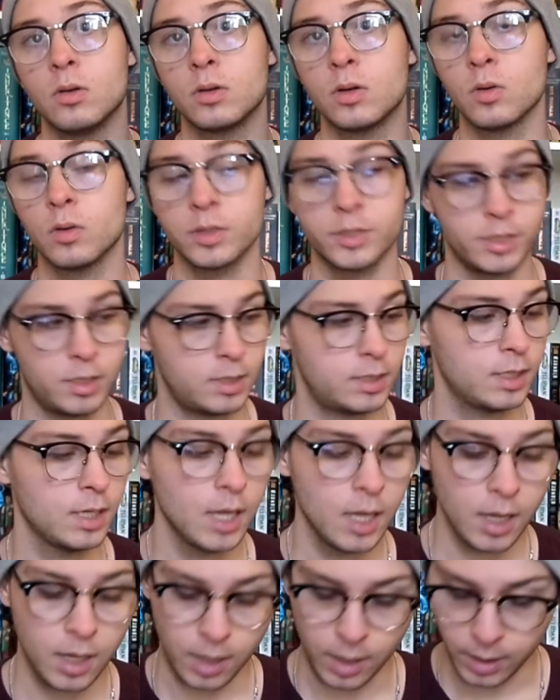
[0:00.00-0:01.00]
gorgeous.
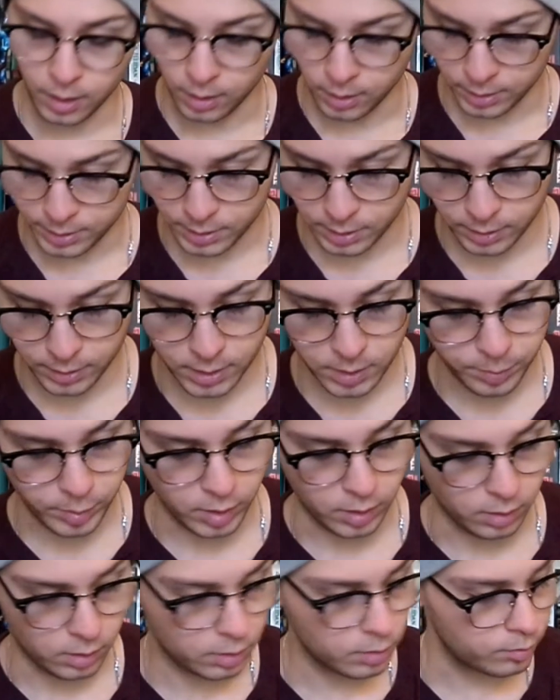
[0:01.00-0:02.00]
I honestly
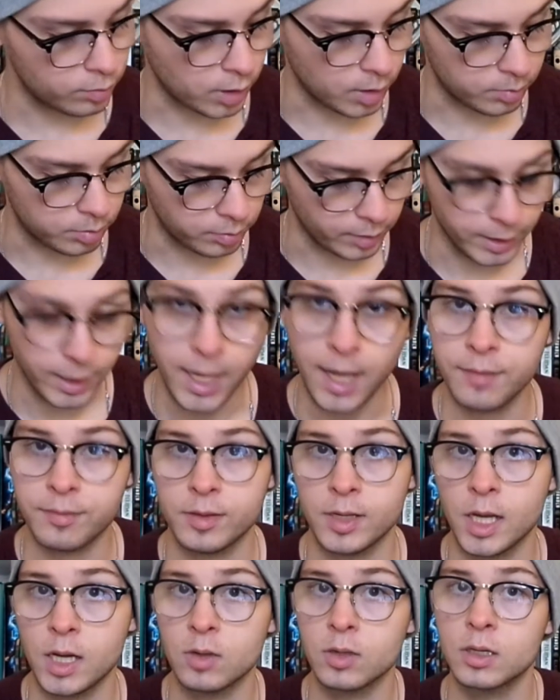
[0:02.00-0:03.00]
spent probably half
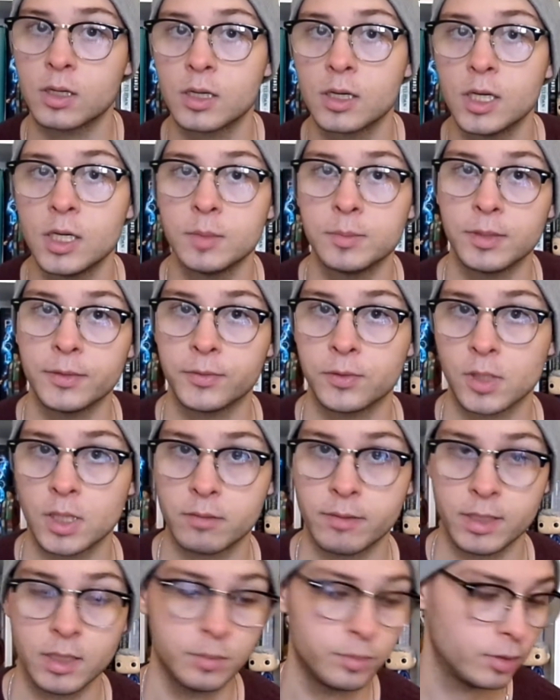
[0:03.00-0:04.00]
an hour before I
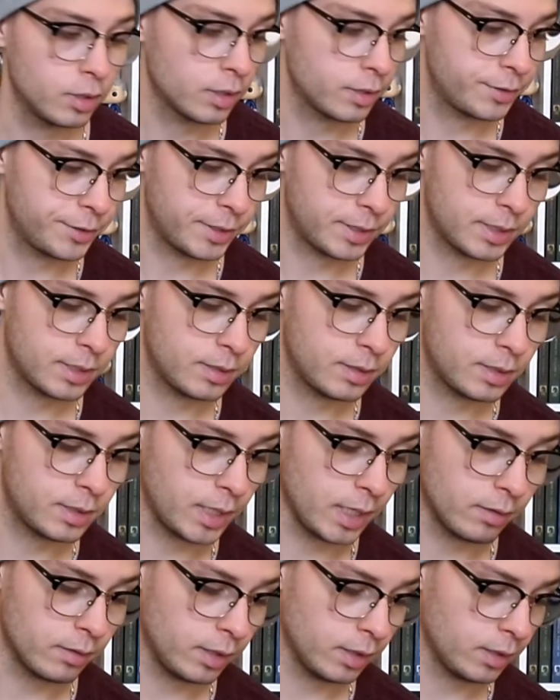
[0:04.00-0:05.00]
read the book just
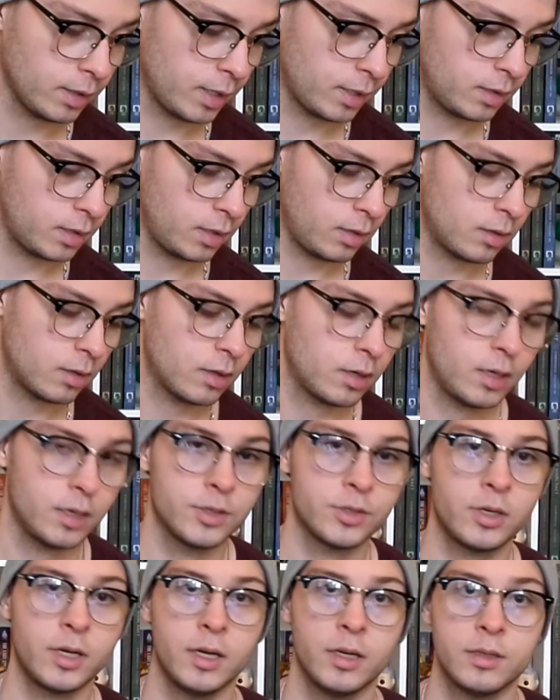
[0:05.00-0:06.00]
staring at the art
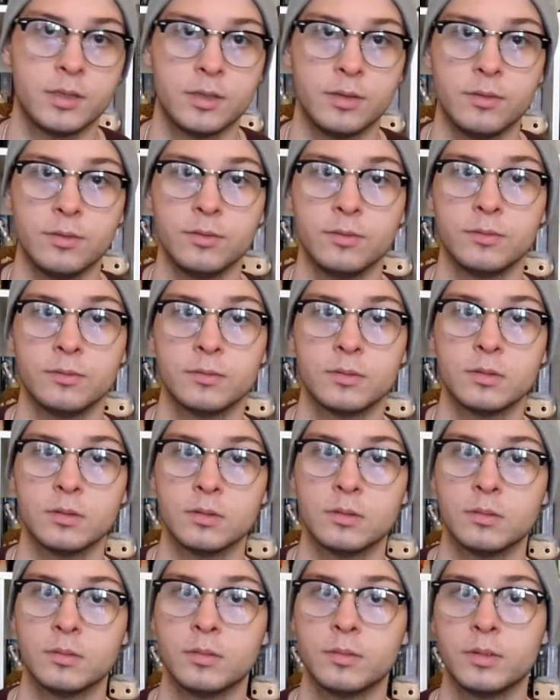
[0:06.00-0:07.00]
and trying to
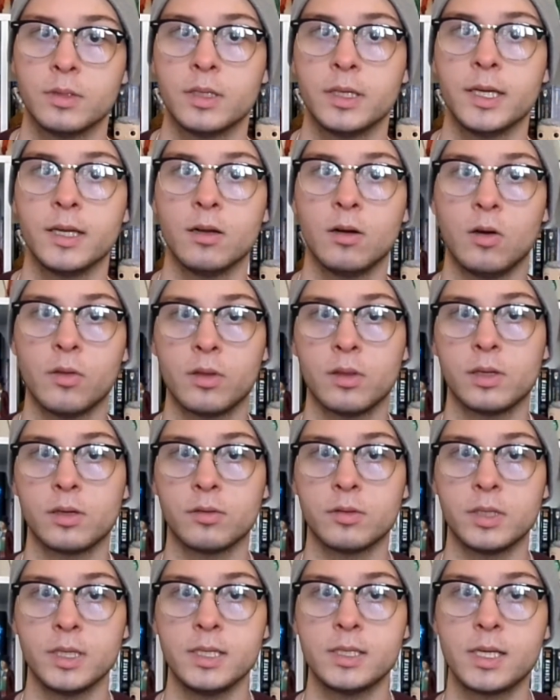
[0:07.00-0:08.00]
get all the little
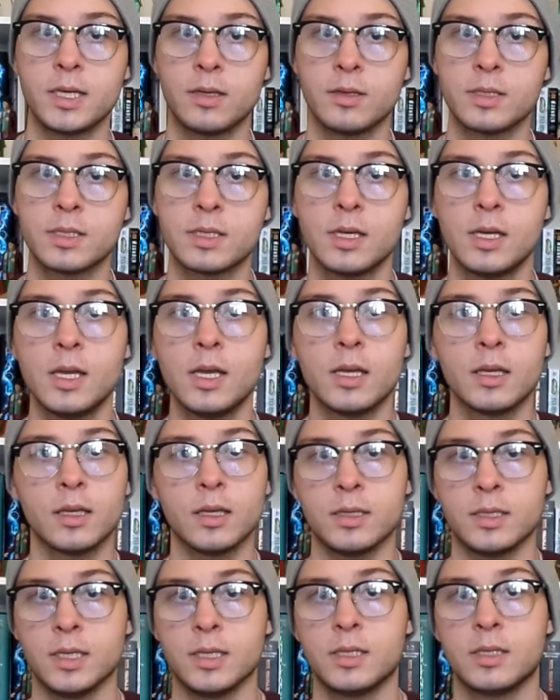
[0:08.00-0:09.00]
details,
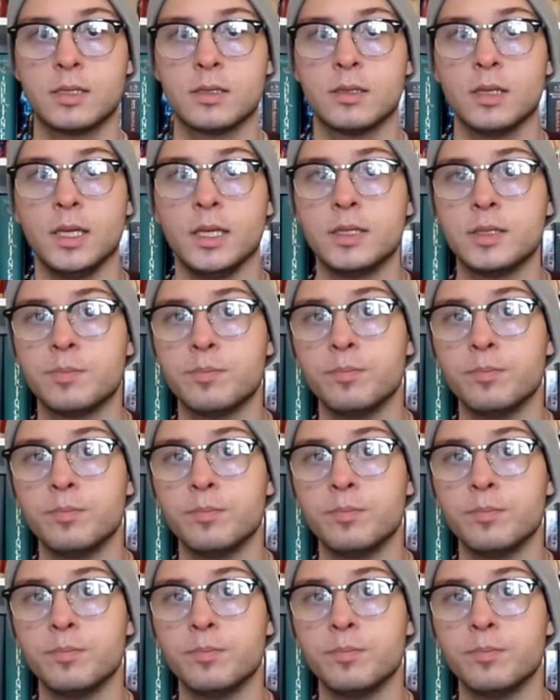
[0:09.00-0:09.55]
because it's